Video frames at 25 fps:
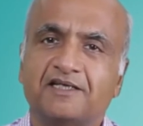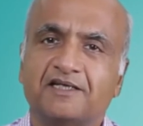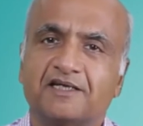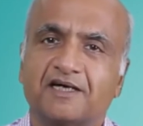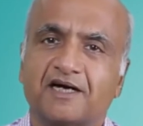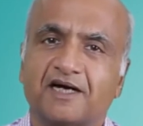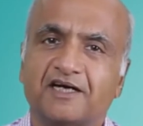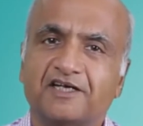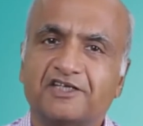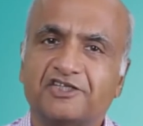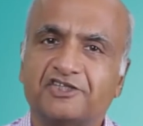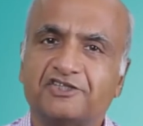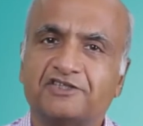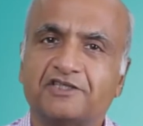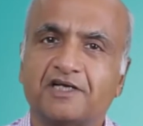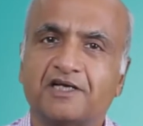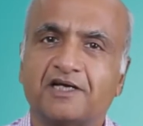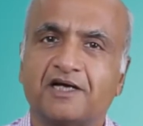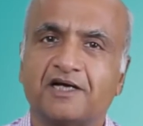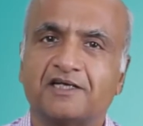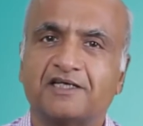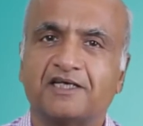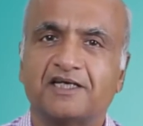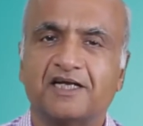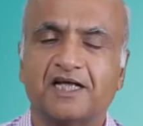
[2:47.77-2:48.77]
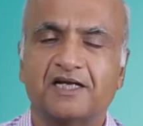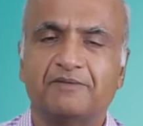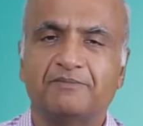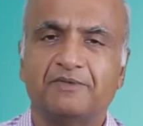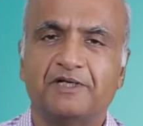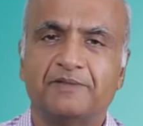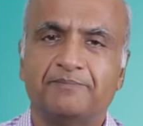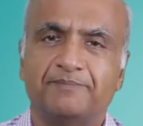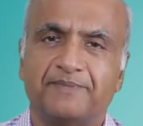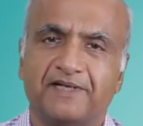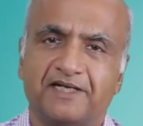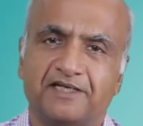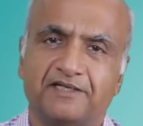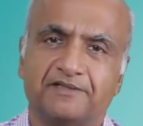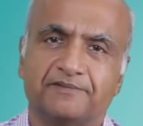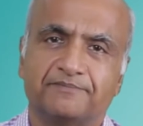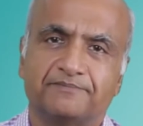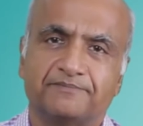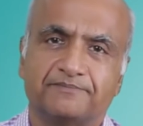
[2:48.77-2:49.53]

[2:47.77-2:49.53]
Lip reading: the additional 100 had been paid.